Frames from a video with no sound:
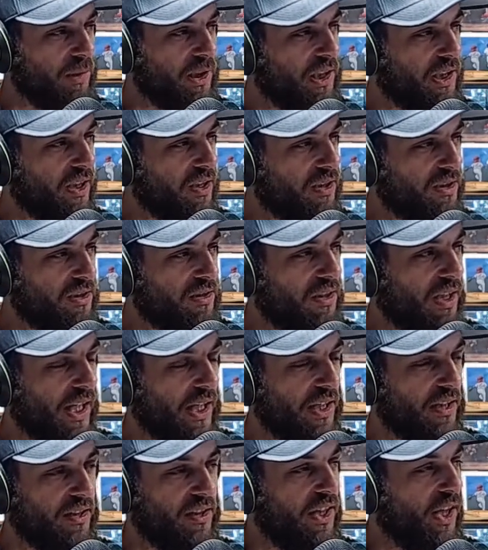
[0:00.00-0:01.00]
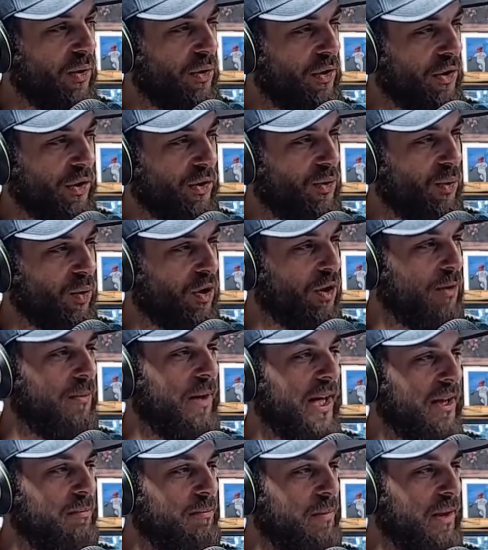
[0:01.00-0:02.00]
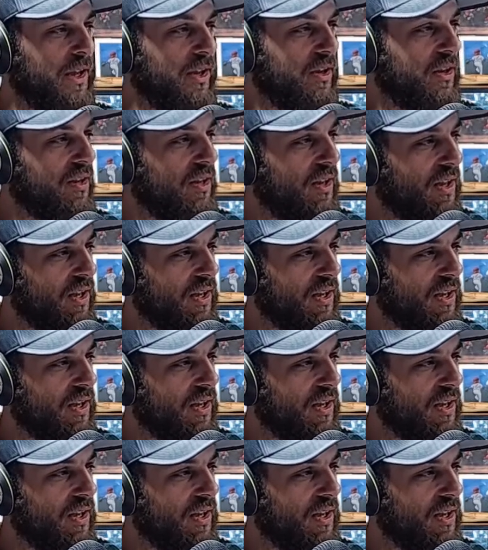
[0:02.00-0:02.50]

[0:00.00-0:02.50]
because I know their quarterback better.